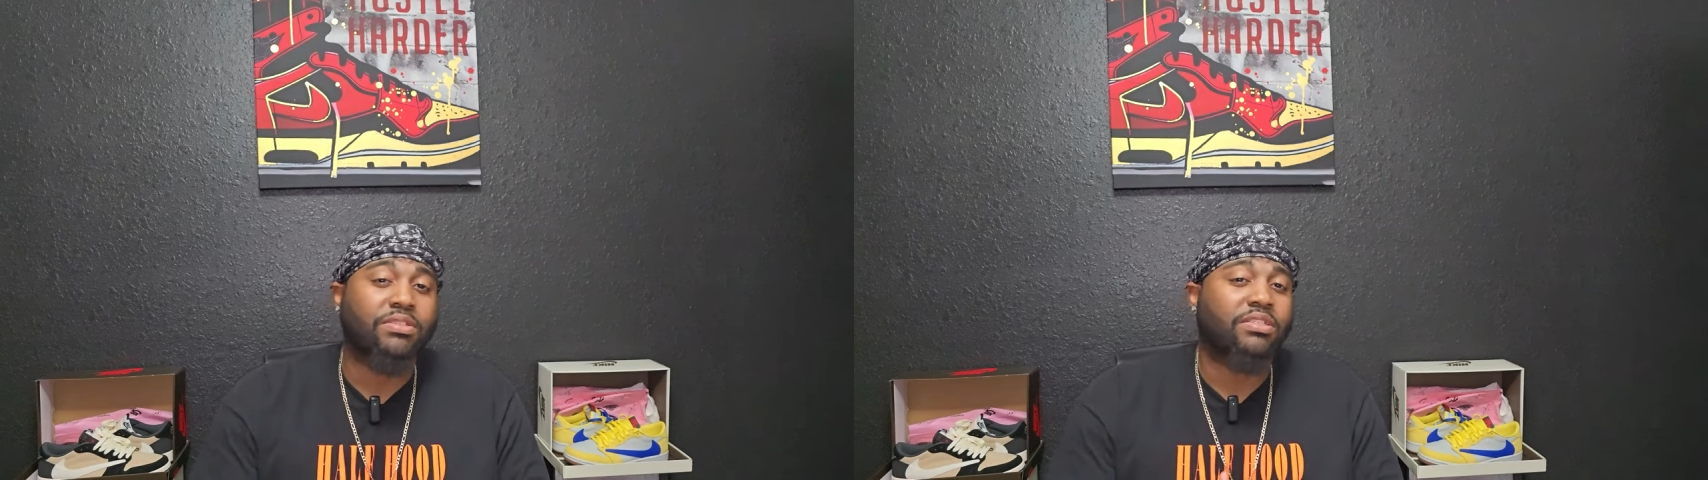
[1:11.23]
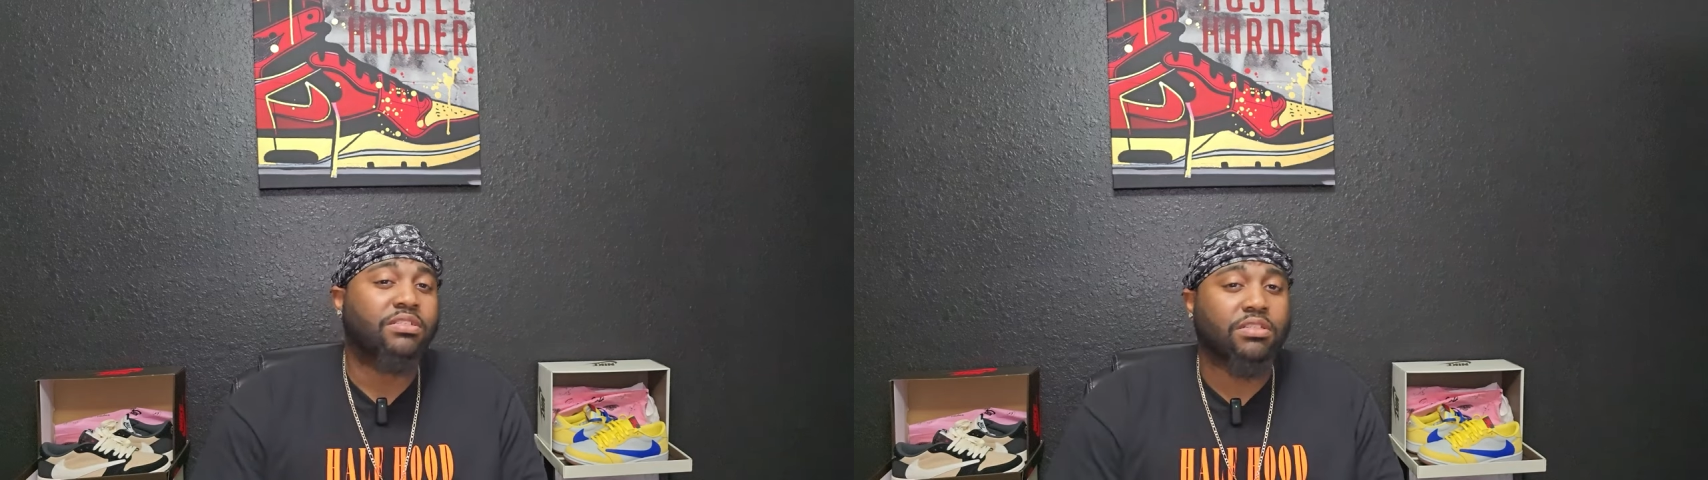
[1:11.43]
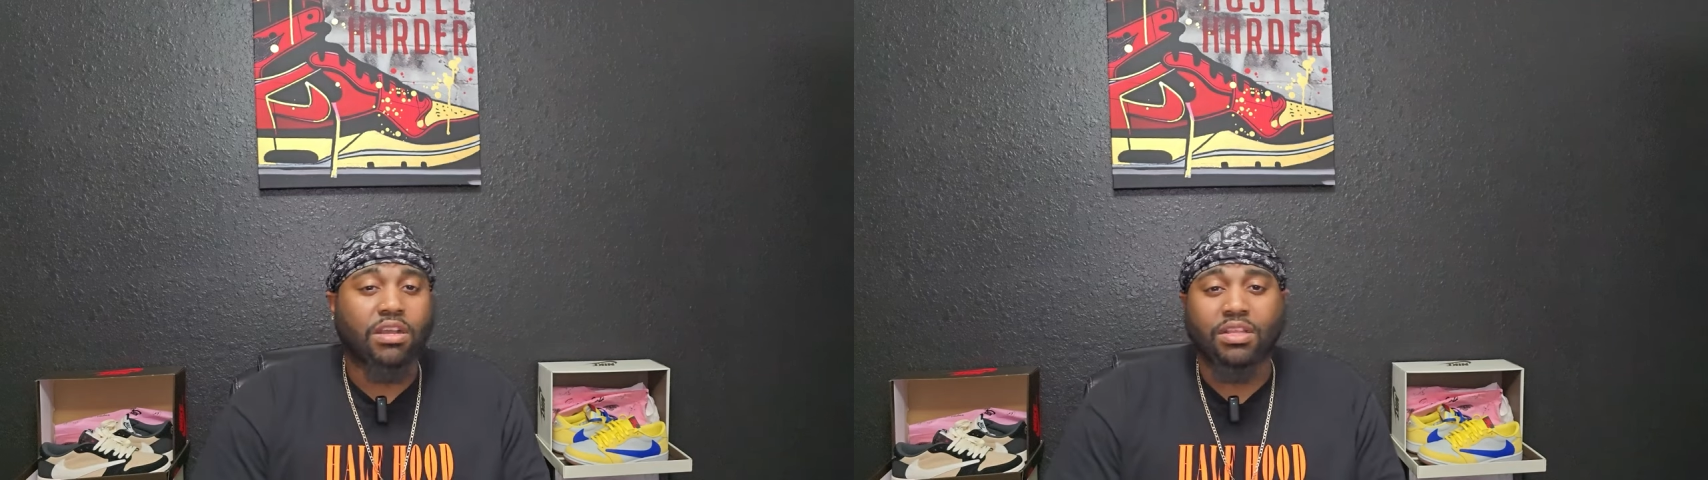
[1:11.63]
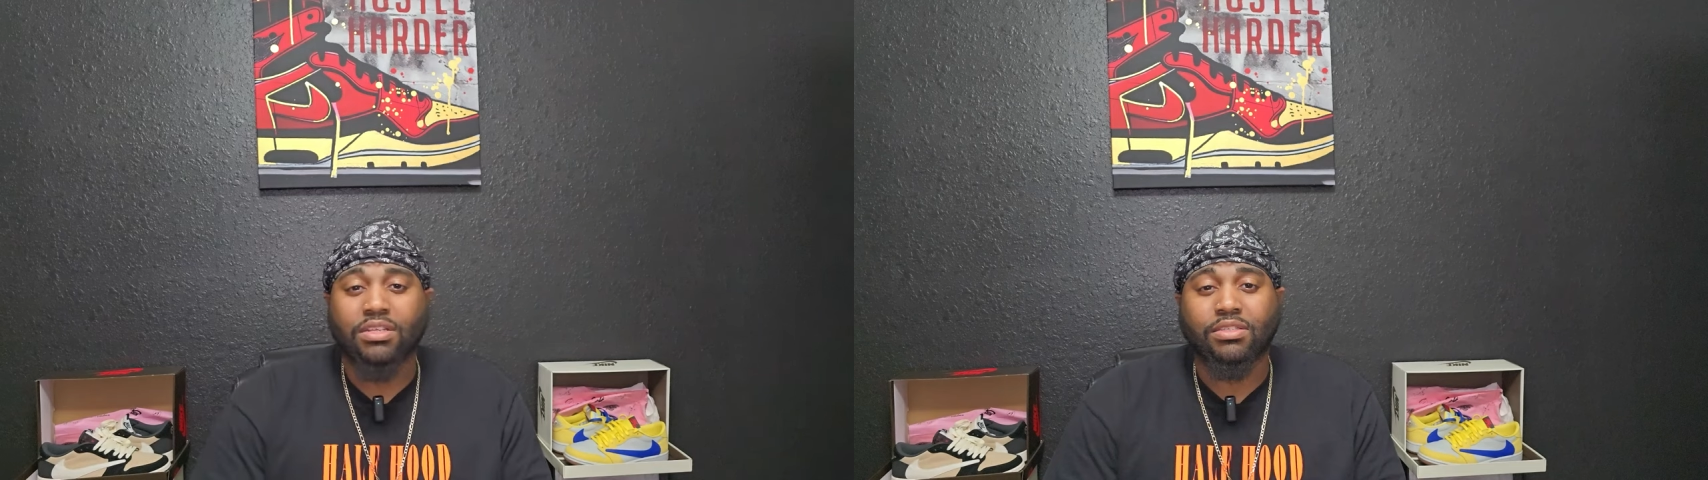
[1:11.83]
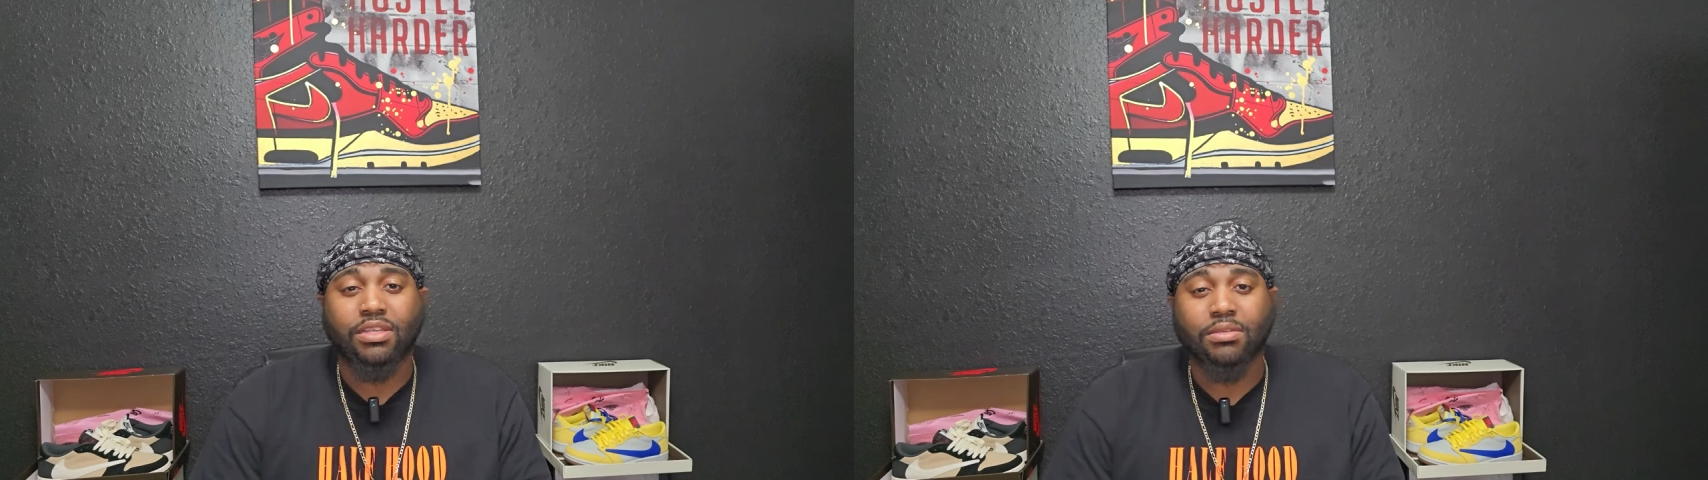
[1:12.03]
and teaching y'all
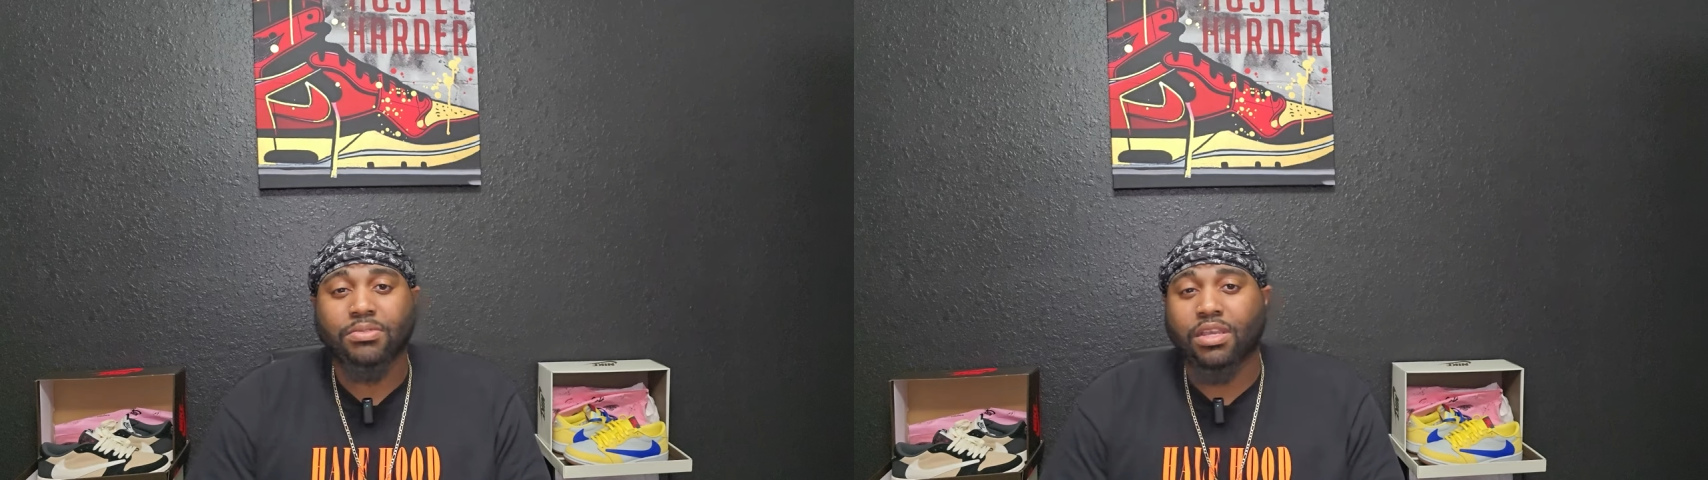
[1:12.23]
at the same